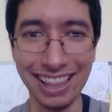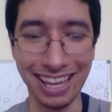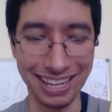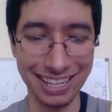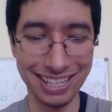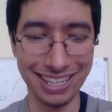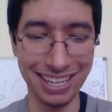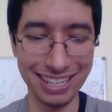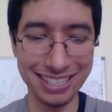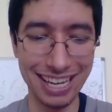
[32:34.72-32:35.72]
Like
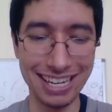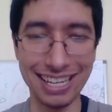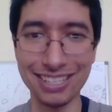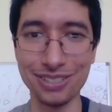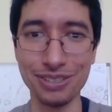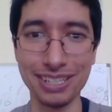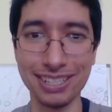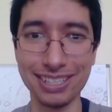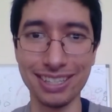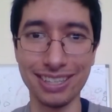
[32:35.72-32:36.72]
kids getting into
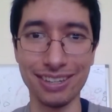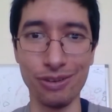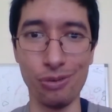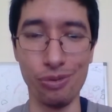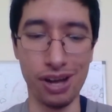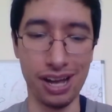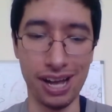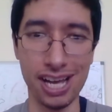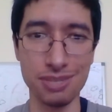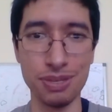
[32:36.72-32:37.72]
it,
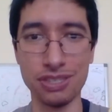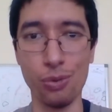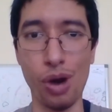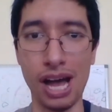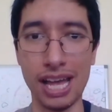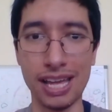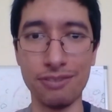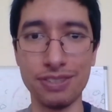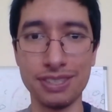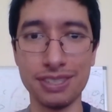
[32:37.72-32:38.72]
uh, husbands and
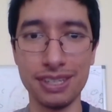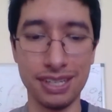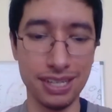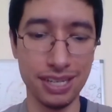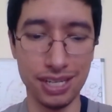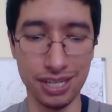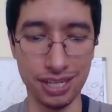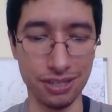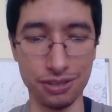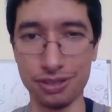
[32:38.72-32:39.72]
wives,
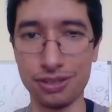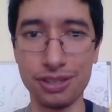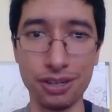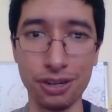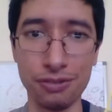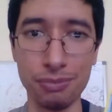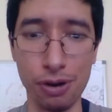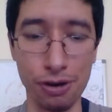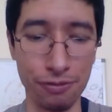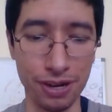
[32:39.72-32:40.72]
you know, girlfriend,
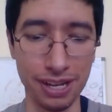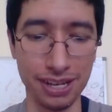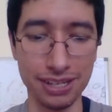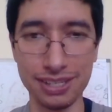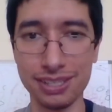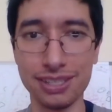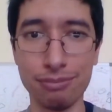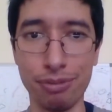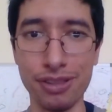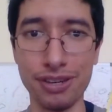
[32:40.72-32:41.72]
boyfriend,
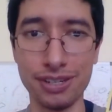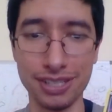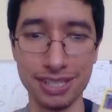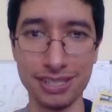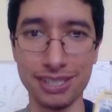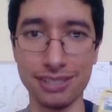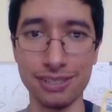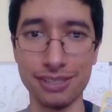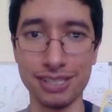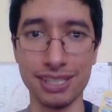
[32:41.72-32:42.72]
brothers and
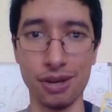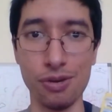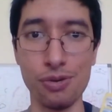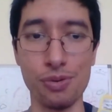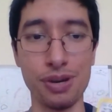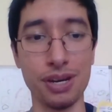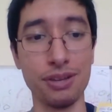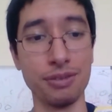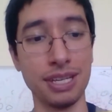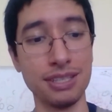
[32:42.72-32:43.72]
sisters, just like, oh,
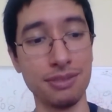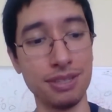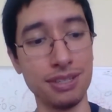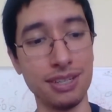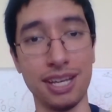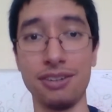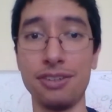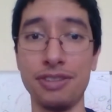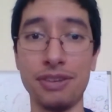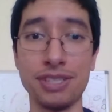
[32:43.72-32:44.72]
was that something? I don't
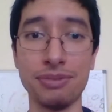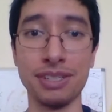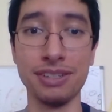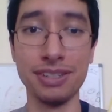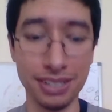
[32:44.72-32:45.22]
know if that was something.